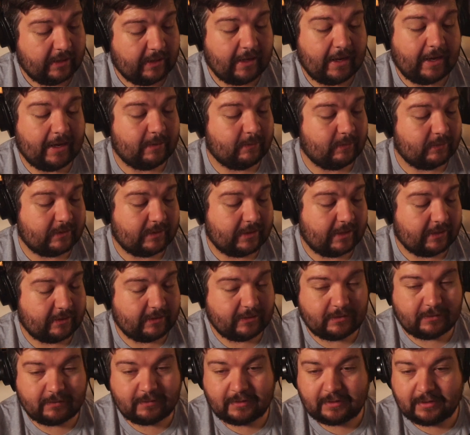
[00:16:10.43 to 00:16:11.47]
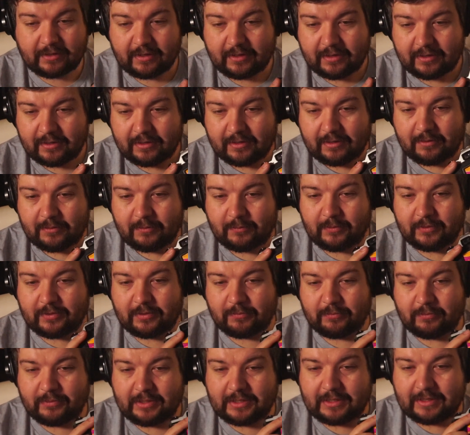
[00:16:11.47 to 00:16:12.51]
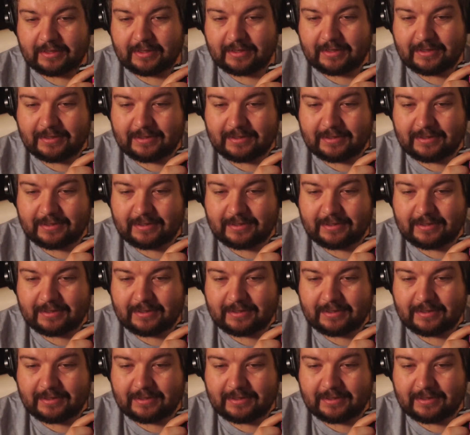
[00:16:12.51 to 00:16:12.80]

and it will tell you with a really